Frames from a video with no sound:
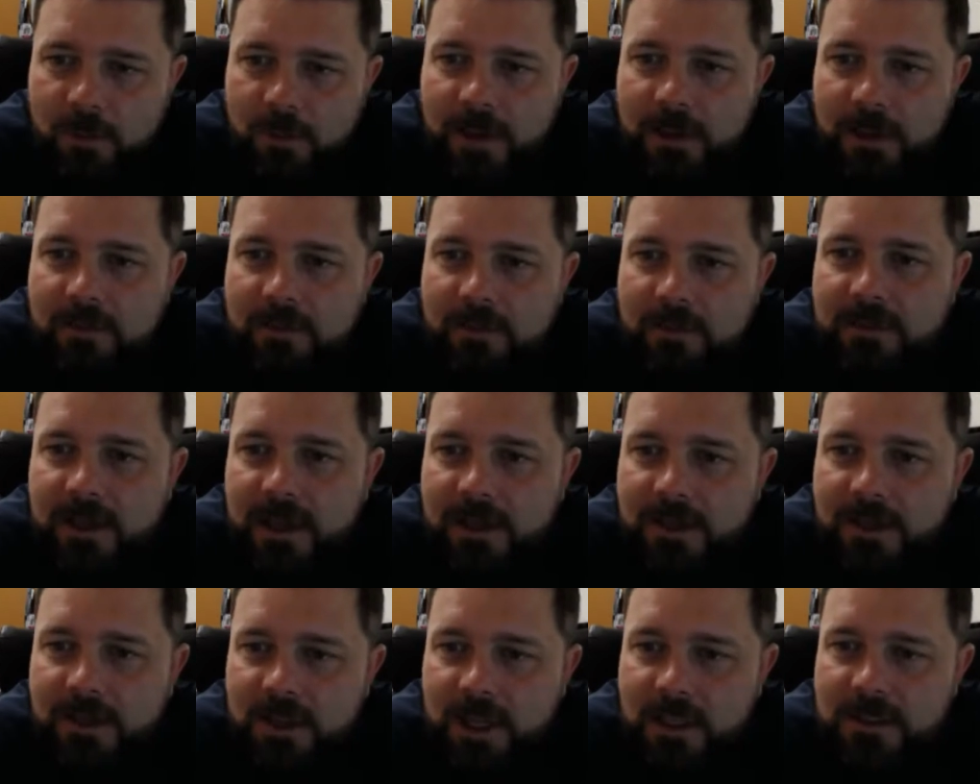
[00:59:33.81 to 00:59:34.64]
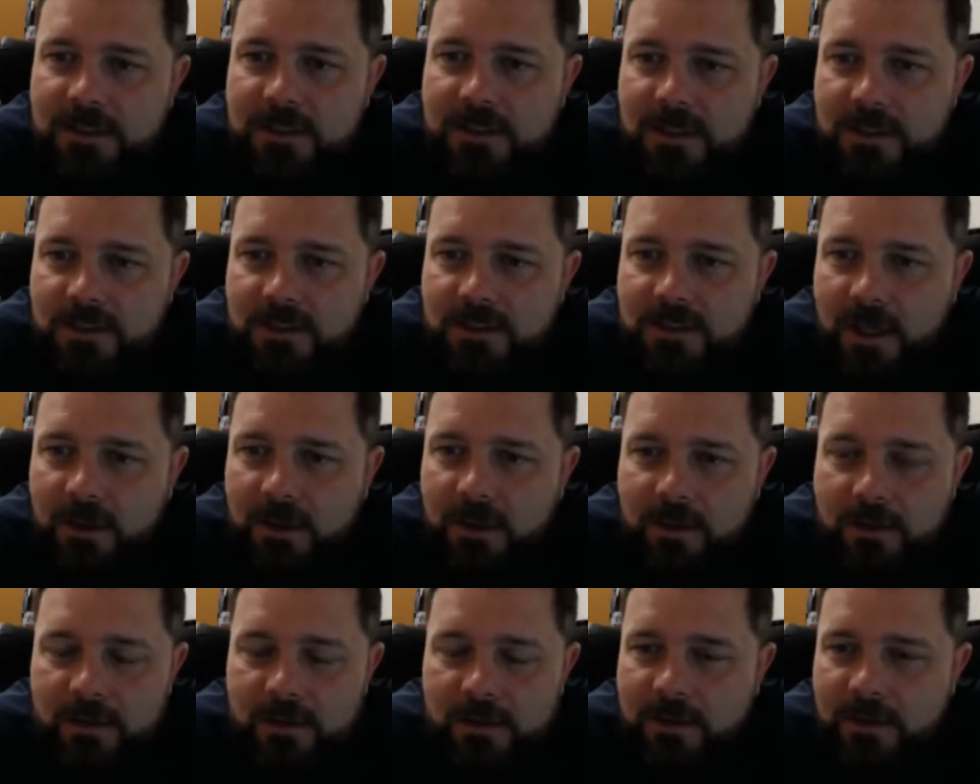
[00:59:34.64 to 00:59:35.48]
they take shots at each
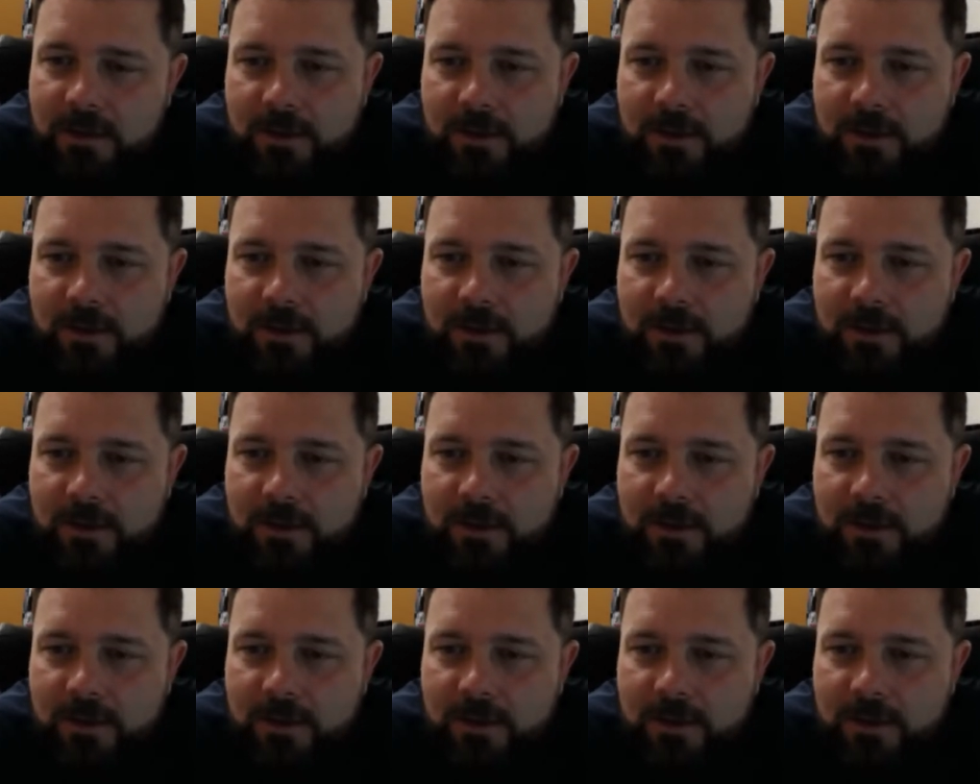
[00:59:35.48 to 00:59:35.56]
other, and then